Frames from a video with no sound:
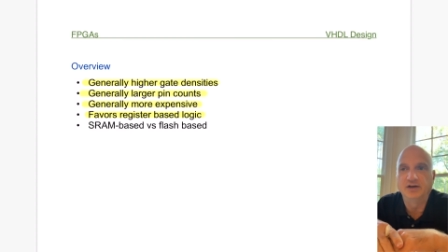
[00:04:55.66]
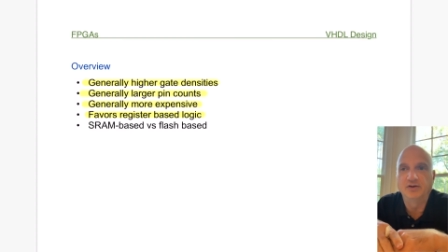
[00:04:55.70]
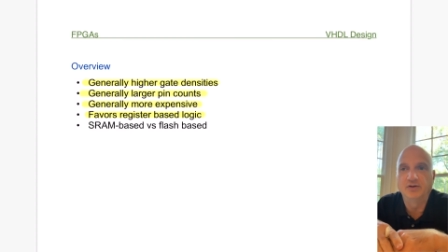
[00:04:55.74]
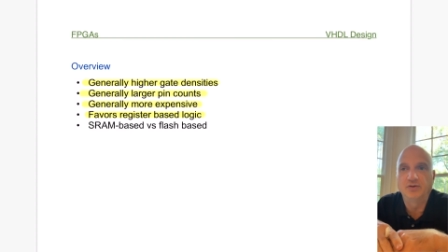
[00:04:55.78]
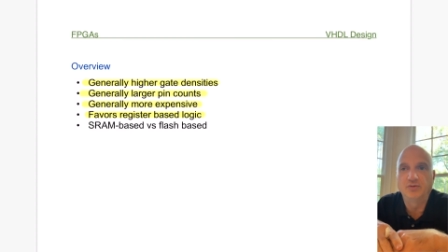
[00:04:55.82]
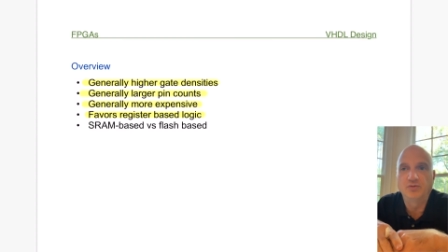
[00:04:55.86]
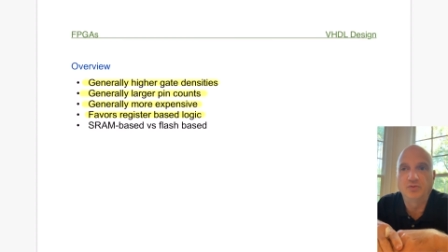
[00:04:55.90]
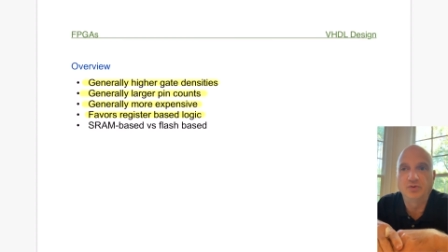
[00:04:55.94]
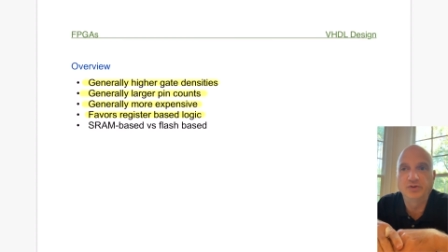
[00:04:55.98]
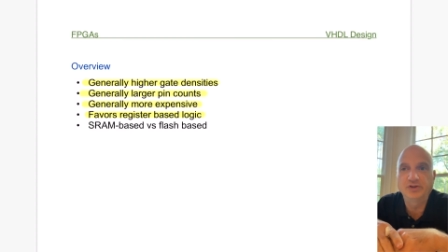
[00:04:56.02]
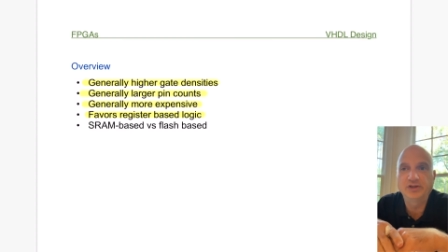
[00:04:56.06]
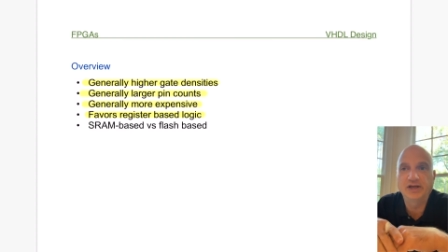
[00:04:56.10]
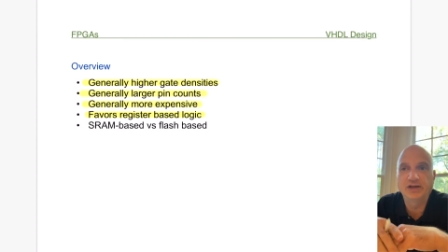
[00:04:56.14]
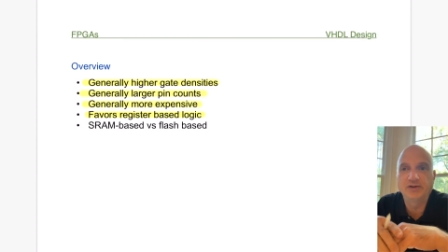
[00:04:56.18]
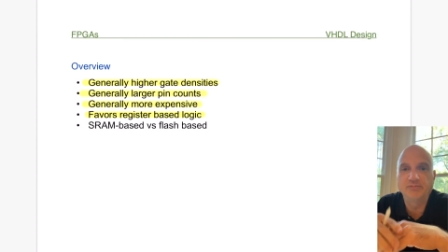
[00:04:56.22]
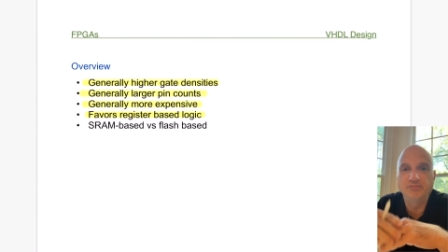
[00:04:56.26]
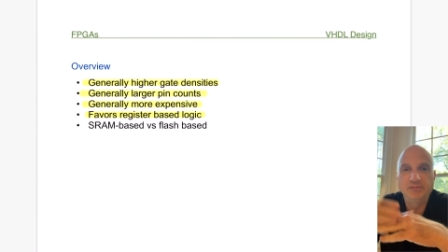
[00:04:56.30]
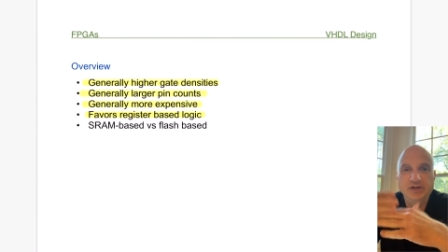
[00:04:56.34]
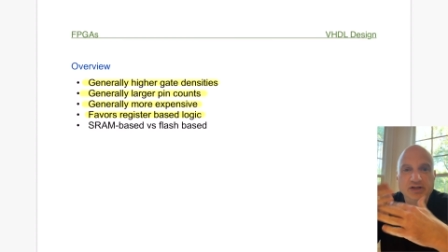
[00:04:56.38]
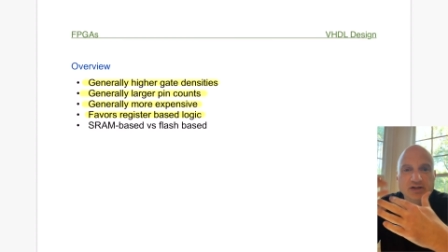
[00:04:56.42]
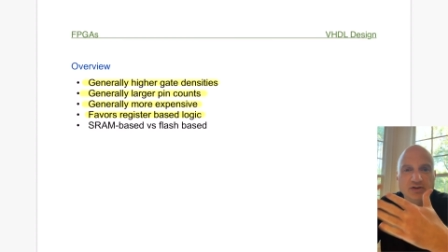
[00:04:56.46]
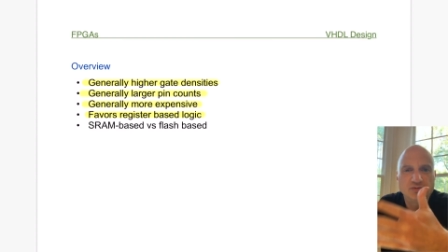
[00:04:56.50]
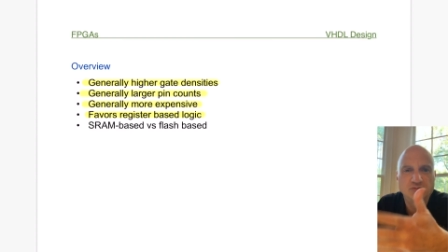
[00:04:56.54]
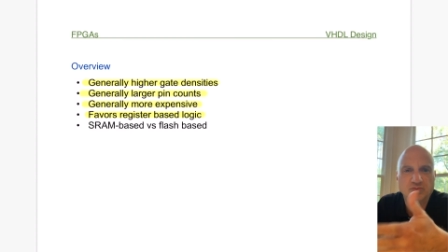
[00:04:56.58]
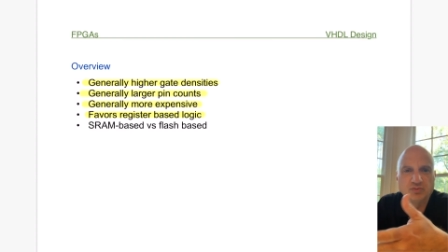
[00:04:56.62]
What that
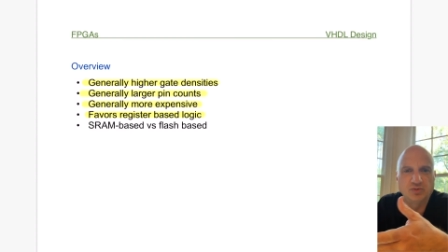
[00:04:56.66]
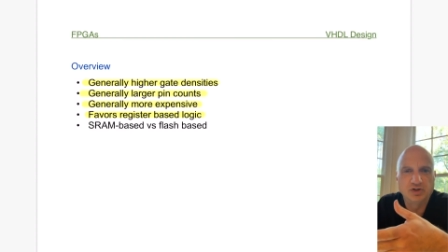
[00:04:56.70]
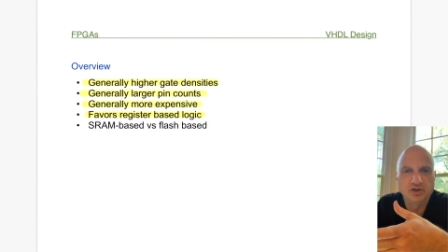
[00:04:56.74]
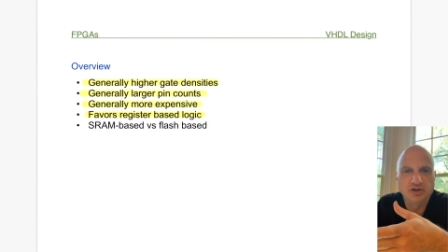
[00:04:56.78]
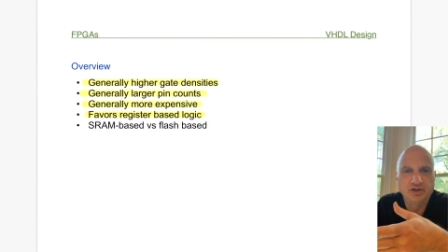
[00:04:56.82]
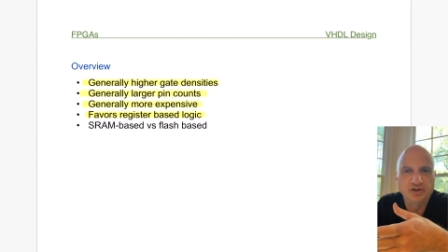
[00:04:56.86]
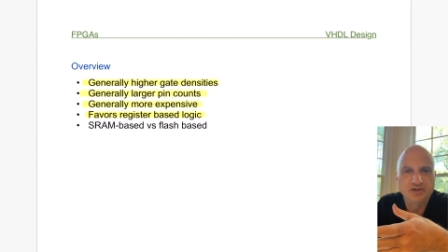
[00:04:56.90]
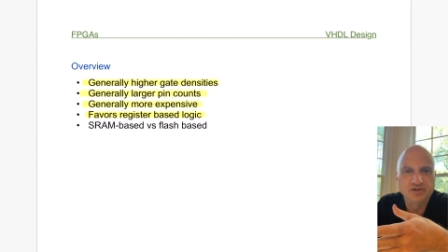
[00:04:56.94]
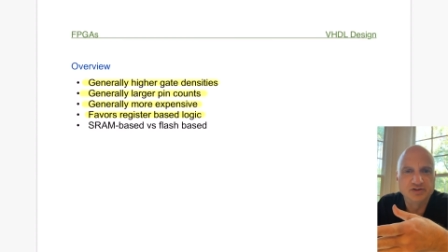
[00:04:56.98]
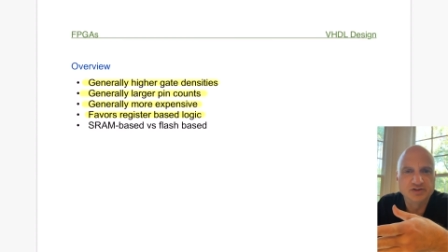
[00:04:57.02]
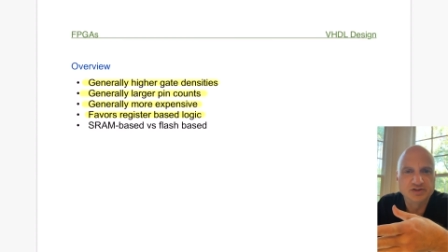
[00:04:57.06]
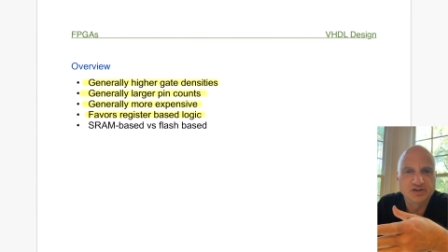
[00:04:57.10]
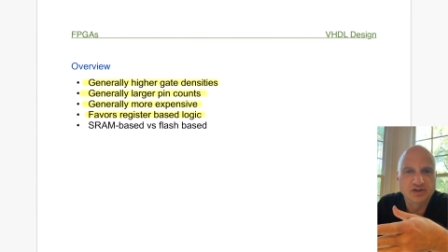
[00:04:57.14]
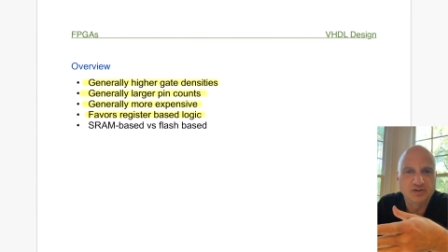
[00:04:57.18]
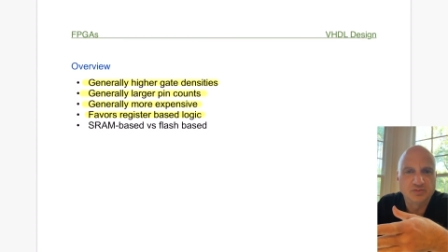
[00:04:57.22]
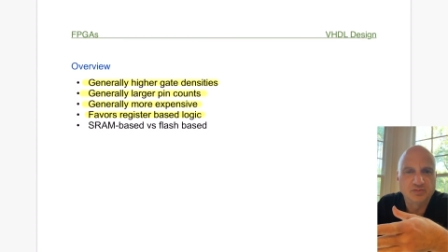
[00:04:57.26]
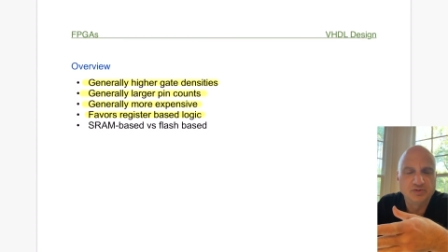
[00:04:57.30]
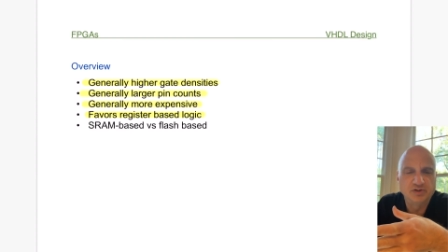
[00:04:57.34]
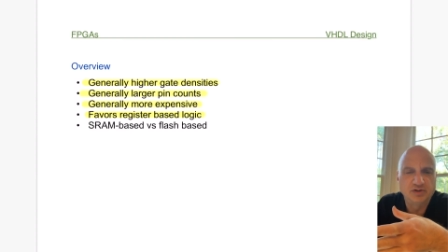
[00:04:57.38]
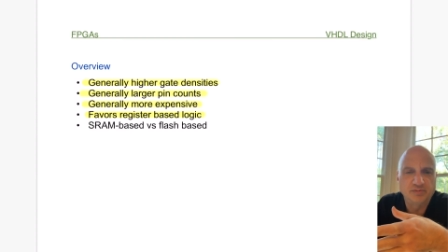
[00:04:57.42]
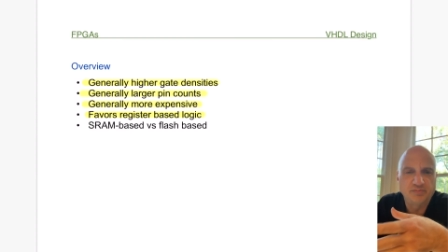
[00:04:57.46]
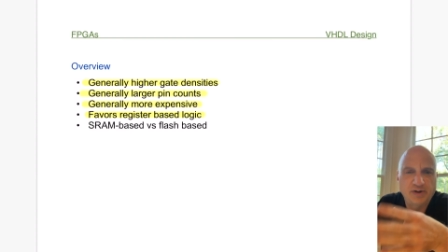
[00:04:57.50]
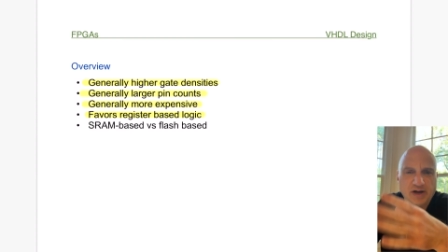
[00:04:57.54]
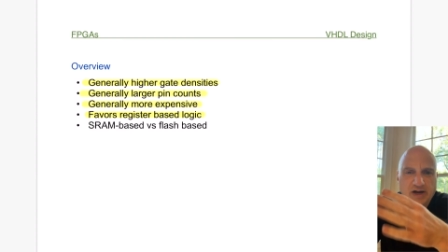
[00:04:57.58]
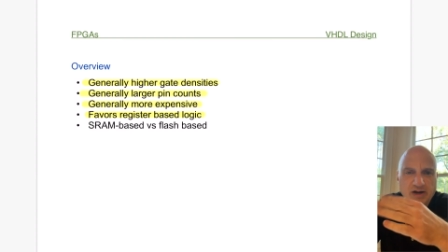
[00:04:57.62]
meant was that
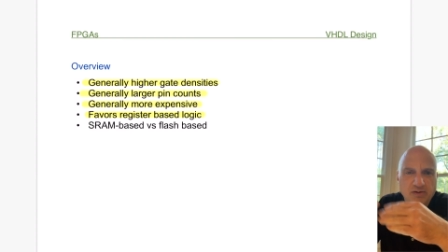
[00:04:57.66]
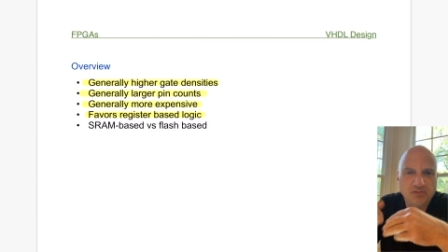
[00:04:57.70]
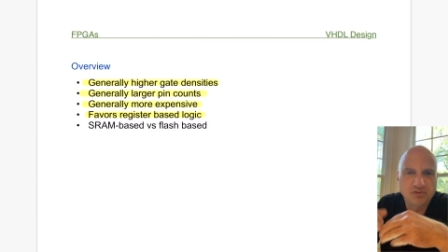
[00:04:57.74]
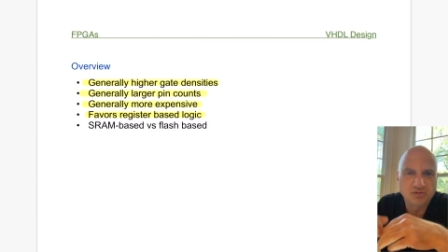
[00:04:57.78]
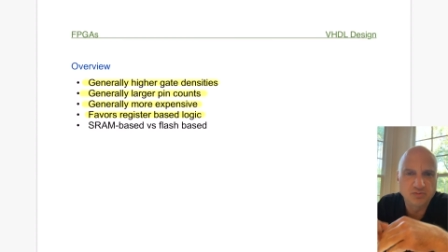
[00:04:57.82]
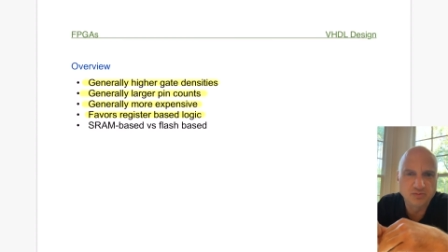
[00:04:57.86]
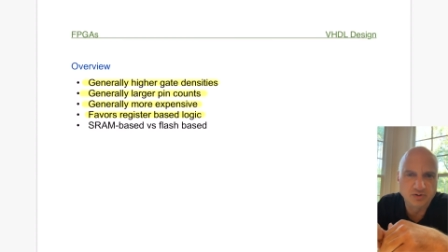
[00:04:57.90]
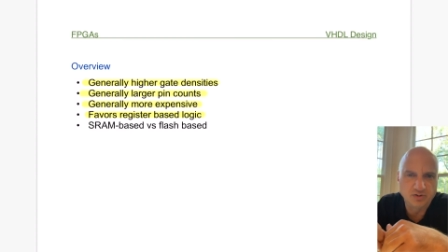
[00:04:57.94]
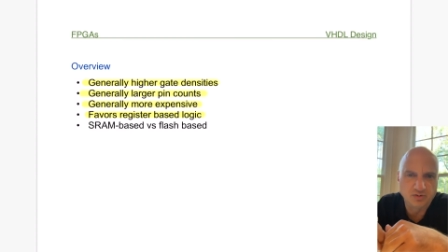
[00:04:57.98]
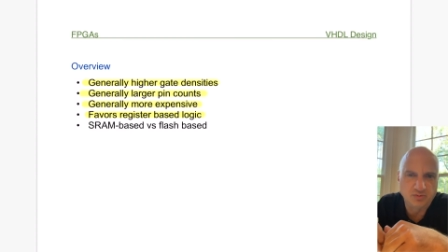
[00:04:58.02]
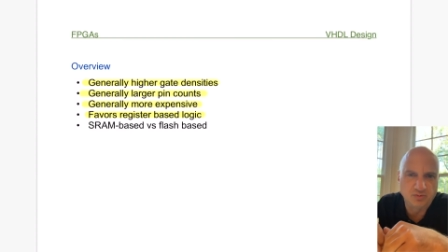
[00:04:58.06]
when the power went